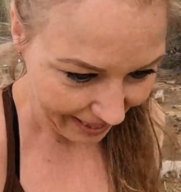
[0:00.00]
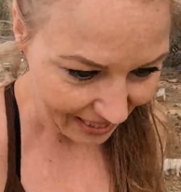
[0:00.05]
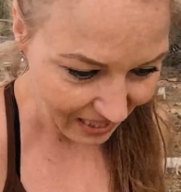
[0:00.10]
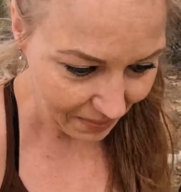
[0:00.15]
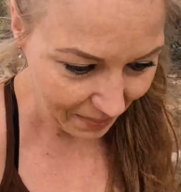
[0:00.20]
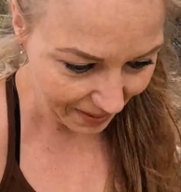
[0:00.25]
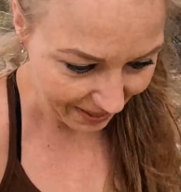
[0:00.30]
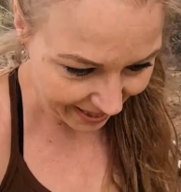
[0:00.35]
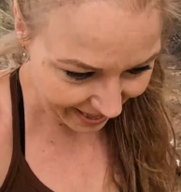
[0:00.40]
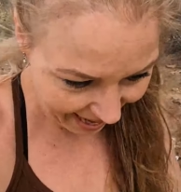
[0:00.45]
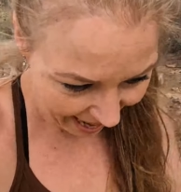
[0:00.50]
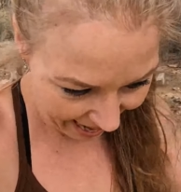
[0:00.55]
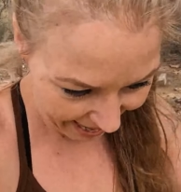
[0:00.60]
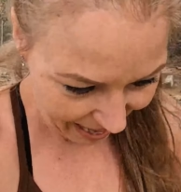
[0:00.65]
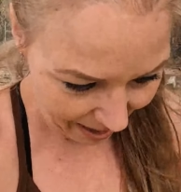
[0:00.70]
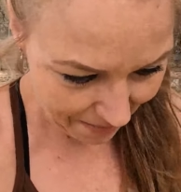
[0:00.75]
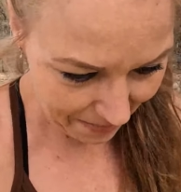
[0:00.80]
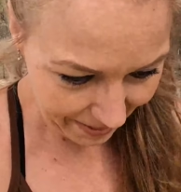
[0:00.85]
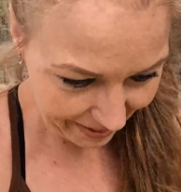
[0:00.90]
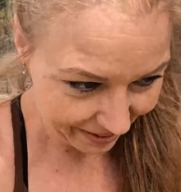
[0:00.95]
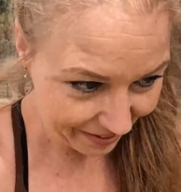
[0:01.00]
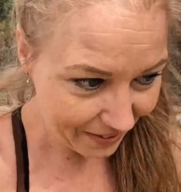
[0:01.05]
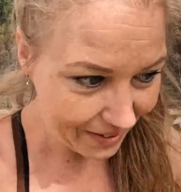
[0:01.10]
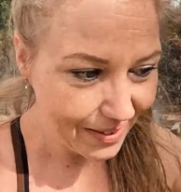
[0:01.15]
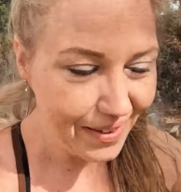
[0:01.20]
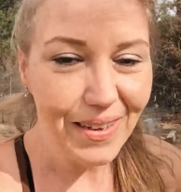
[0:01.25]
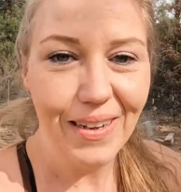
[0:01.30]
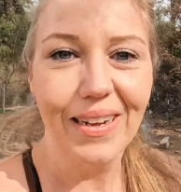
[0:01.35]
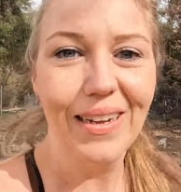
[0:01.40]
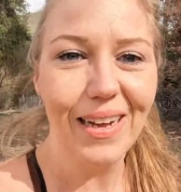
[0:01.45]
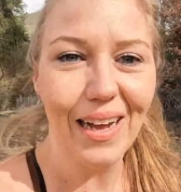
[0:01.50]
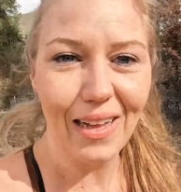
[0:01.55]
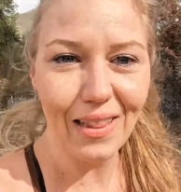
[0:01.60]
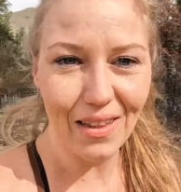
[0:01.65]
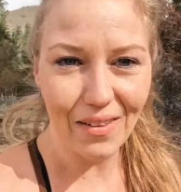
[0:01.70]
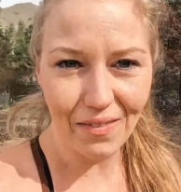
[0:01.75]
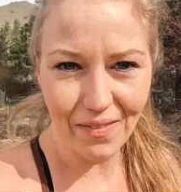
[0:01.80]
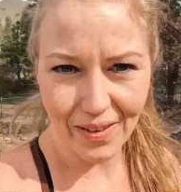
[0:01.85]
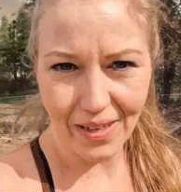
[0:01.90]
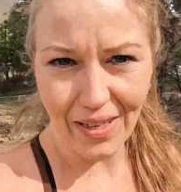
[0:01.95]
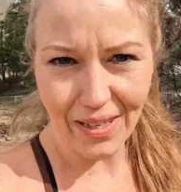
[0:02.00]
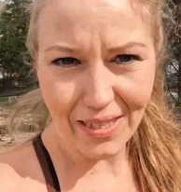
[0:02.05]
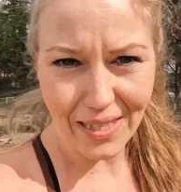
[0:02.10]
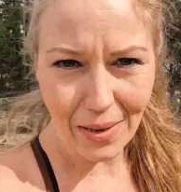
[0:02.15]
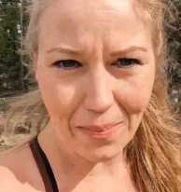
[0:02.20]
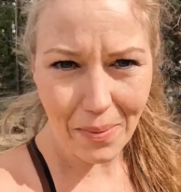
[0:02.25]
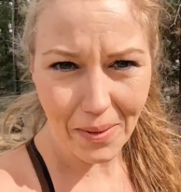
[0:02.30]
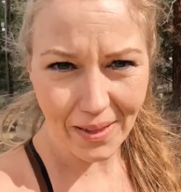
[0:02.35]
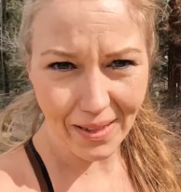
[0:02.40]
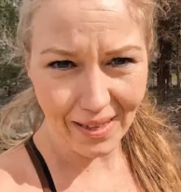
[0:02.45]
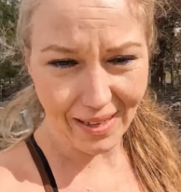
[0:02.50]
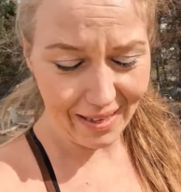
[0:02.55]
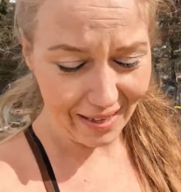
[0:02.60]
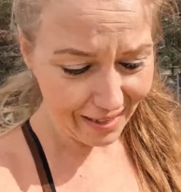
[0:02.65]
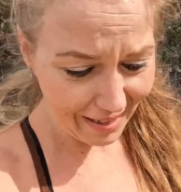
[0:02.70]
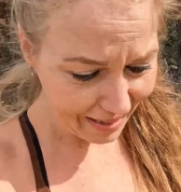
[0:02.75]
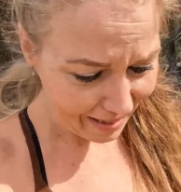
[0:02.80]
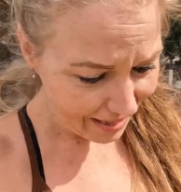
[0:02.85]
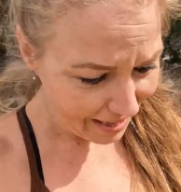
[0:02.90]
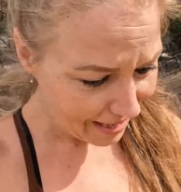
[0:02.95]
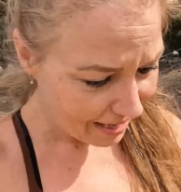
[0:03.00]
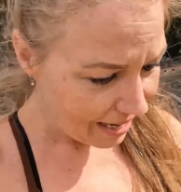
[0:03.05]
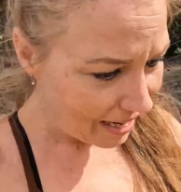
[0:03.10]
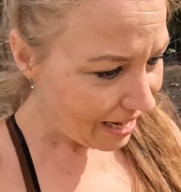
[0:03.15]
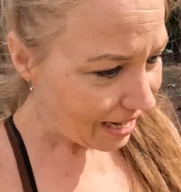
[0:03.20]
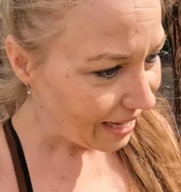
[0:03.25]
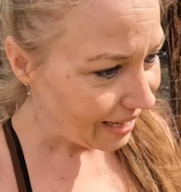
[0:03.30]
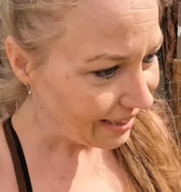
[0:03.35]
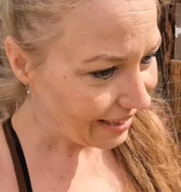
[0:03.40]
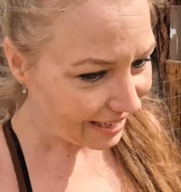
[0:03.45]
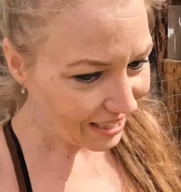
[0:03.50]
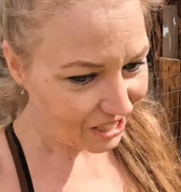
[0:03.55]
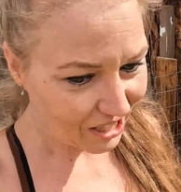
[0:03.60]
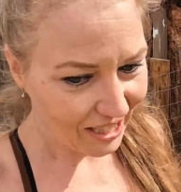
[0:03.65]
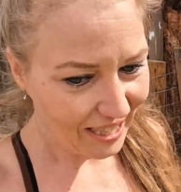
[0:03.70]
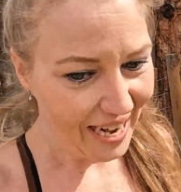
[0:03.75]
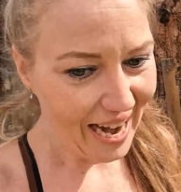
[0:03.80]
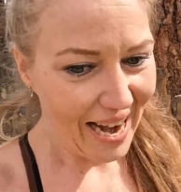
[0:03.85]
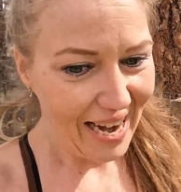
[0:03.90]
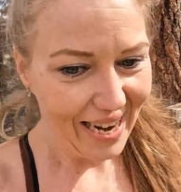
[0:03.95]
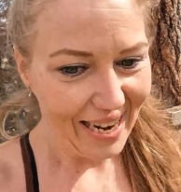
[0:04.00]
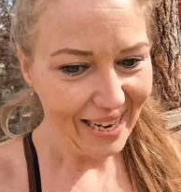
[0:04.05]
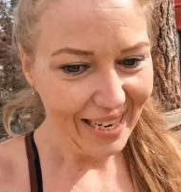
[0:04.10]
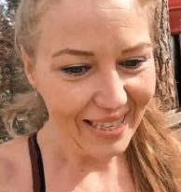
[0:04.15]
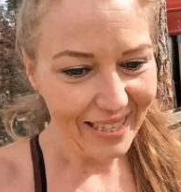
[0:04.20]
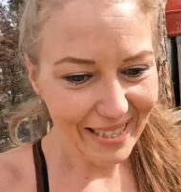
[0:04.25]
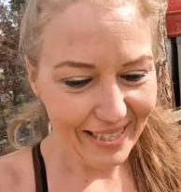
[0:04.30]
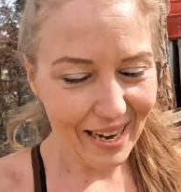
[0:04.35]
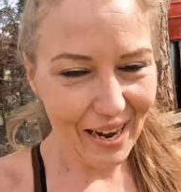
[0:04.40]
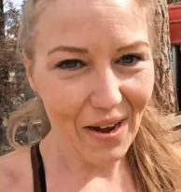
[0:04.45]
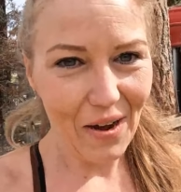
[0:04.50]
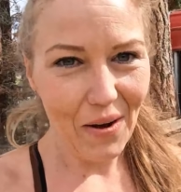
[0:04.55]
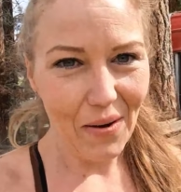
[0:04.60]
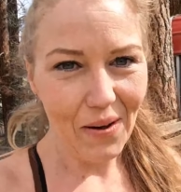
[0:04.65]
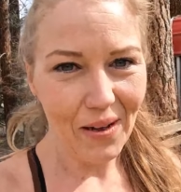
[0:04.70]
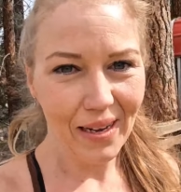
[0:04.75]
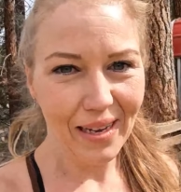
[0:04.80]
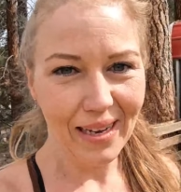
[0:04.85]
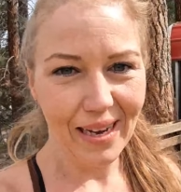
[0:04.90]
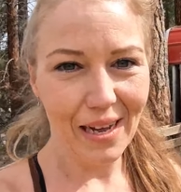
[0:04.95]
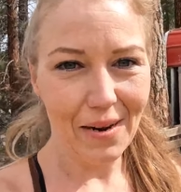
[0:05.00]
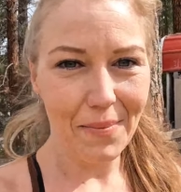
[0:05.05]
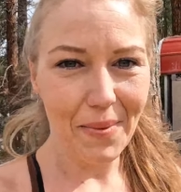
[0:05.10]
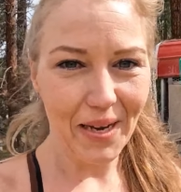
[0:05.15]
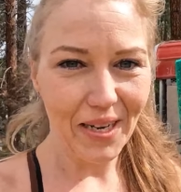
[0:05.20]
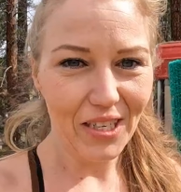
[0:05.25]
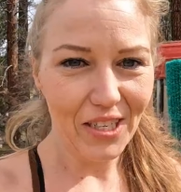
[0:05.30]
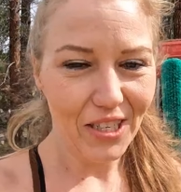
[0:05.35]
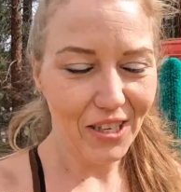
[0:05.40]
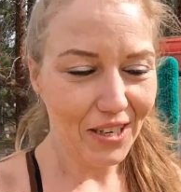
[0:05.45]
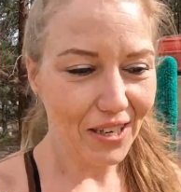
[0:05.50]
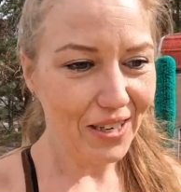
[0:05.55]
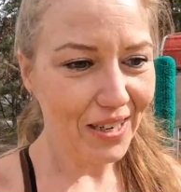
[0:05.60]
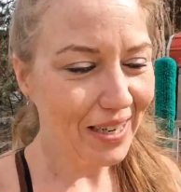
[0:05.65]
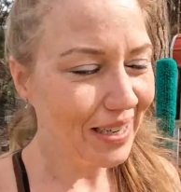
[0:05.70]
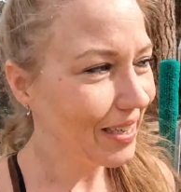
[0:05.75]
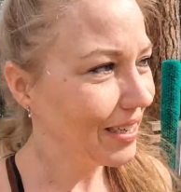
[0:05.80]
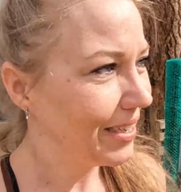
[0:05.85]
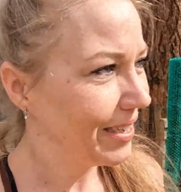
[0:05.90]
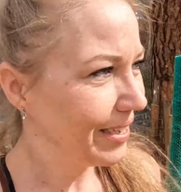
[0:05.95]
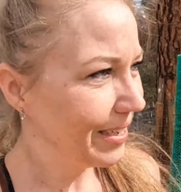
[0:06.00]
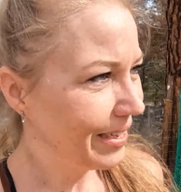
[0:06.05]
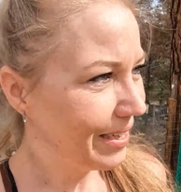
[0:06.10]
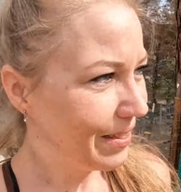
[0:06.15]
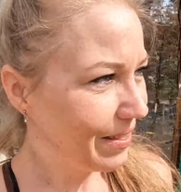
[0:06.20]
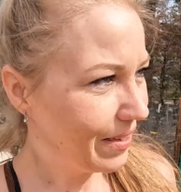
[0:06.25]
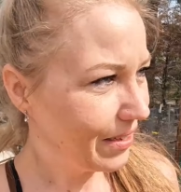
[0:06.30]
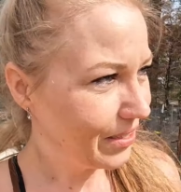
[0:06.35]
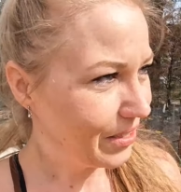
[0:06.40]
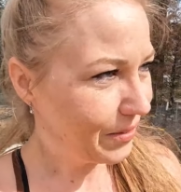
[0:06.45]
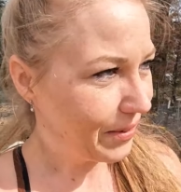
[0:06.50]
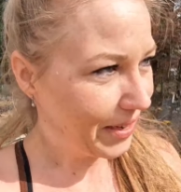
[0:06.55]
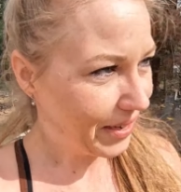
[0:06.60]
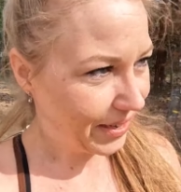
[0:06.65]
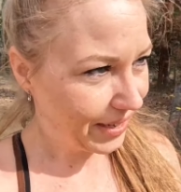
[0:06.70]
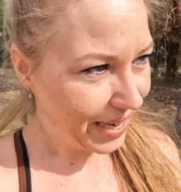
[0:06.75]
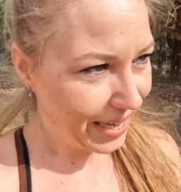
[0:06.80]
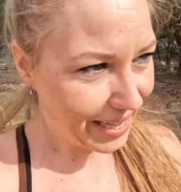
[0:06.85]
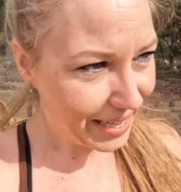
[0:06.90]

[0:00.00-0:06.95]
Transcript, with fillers: They spent the night up in the, in the field, up in the electric netting, so I gotta make sure they're doing good.